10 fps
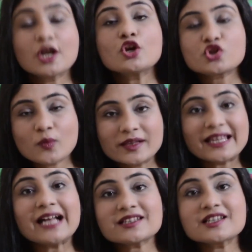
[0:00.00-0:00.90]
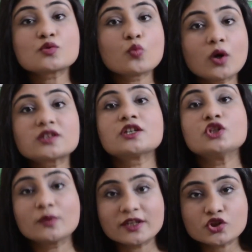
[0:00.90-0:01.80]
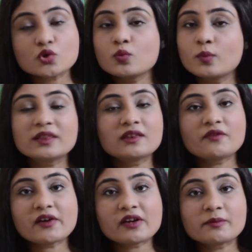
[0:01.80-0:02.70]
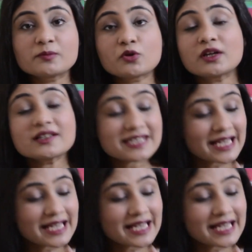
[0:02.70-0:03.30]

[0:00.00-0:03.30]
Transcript: So, well, that is what you can do with the variable products.